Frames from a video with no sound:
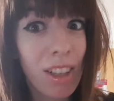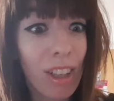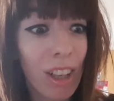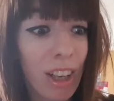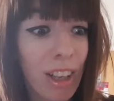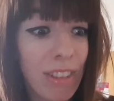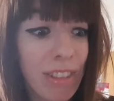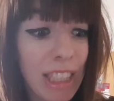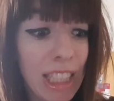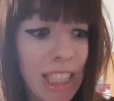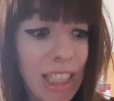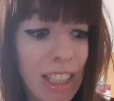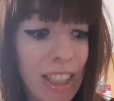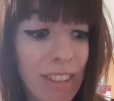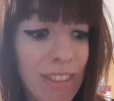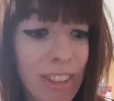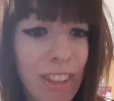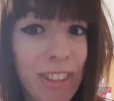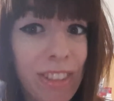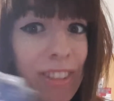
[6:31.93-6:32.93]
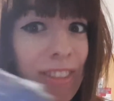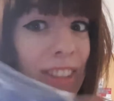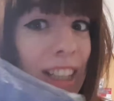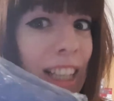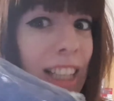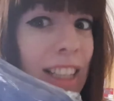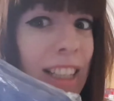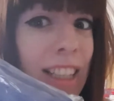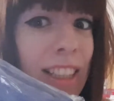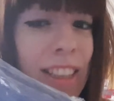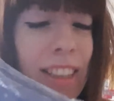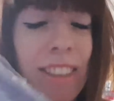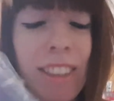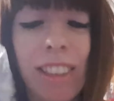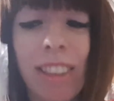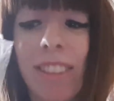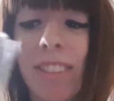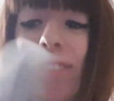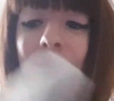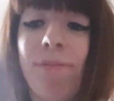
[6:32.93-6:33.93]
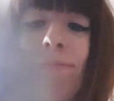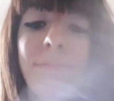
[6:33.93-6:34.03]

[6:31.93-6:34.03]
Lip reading: Can't really go wrong with that, can you?